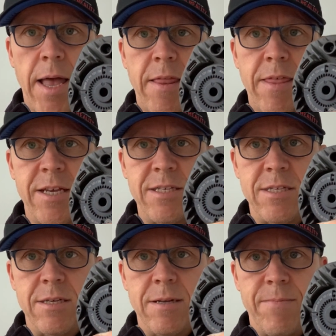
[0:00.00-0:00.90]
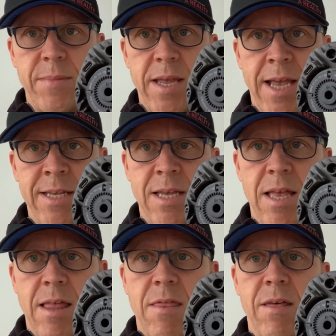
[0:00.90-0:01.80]
This
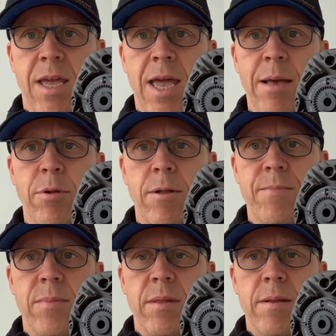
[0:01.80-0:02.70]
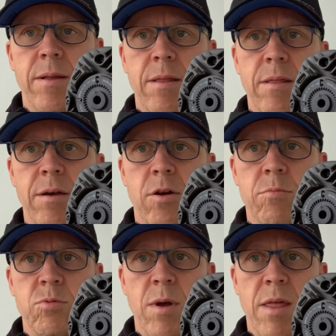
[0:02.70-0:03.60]
is the cable that
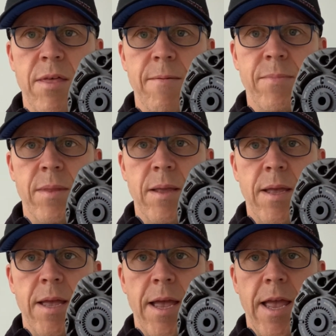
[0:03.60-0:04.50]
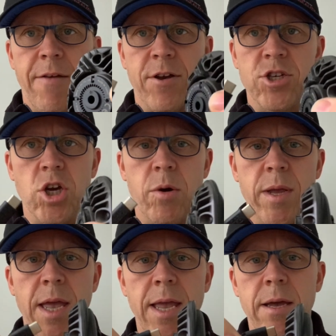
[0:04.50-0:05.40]
comes with. If I show
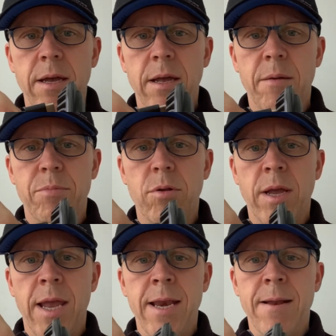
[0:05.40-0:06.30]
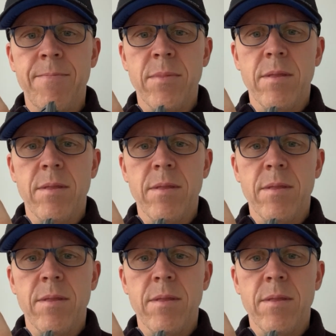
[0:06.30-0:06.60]
you here, I plug it in,